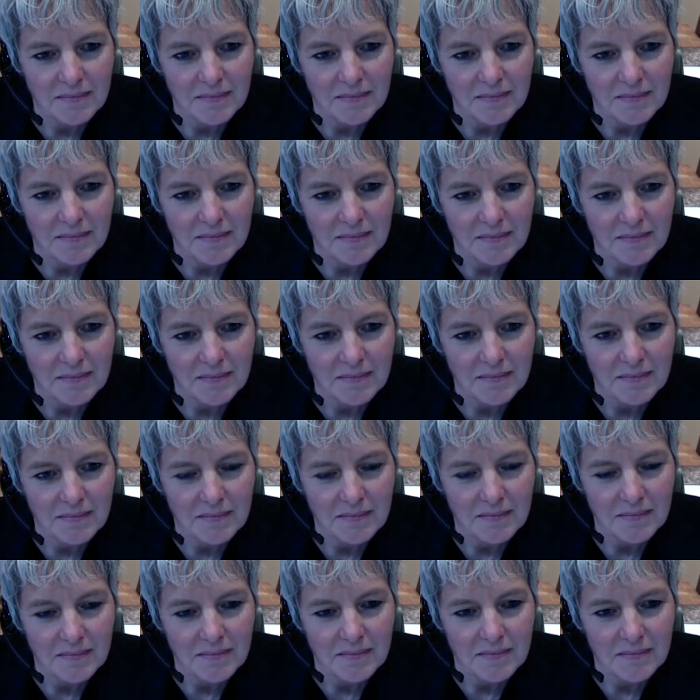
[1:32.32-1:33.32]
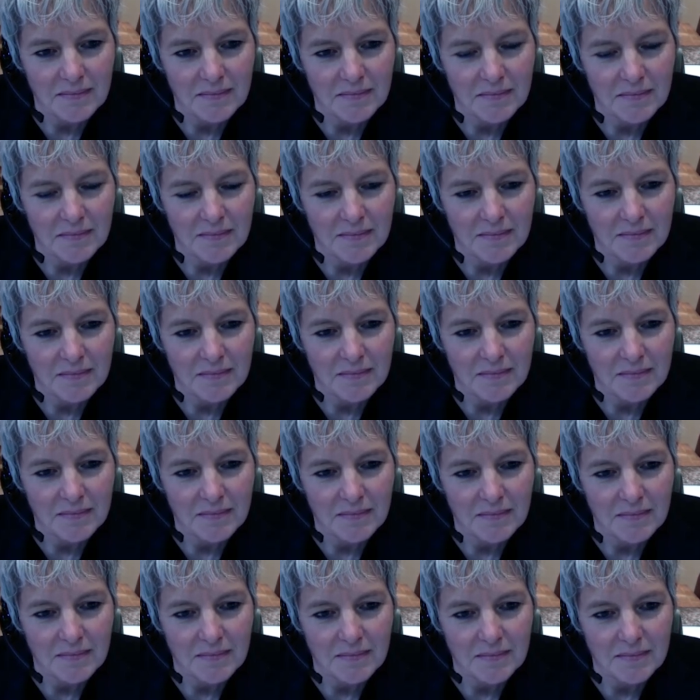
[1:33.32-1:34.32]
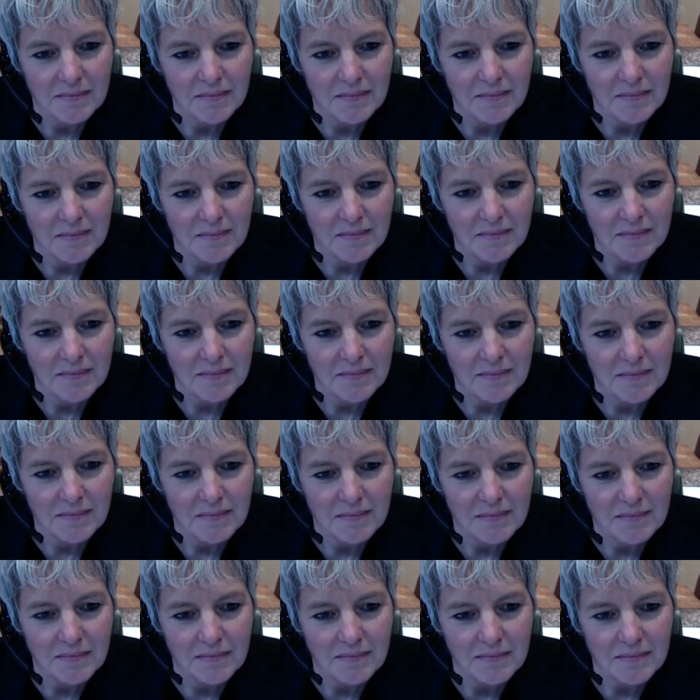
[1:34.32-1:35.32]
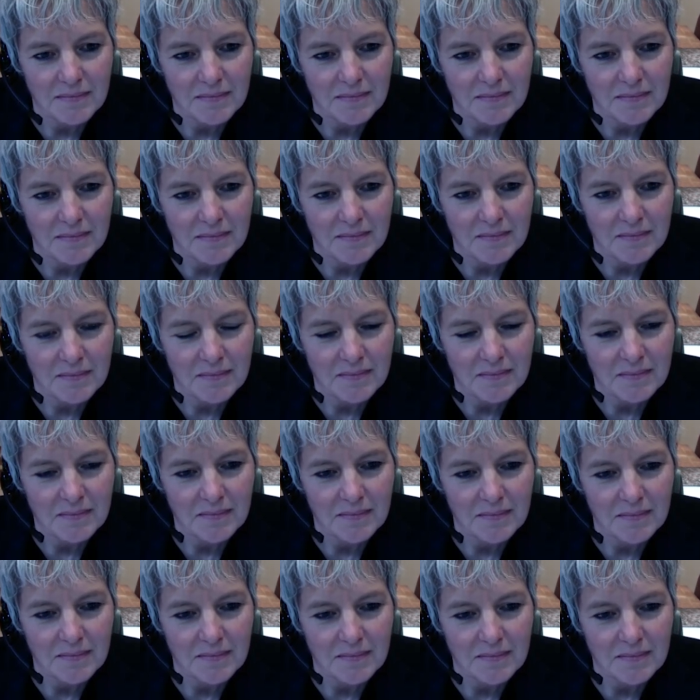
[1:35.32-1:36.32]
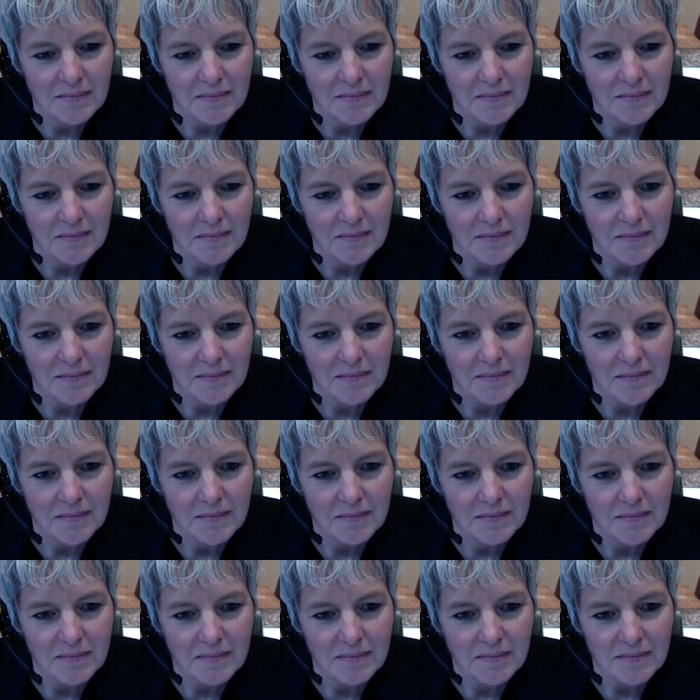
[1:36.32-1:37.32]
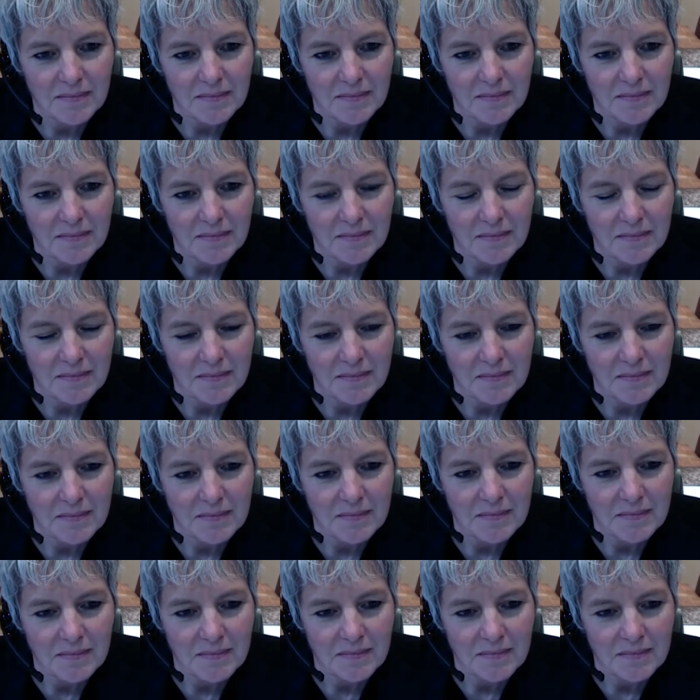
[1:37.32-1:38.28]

The person shown says nothing.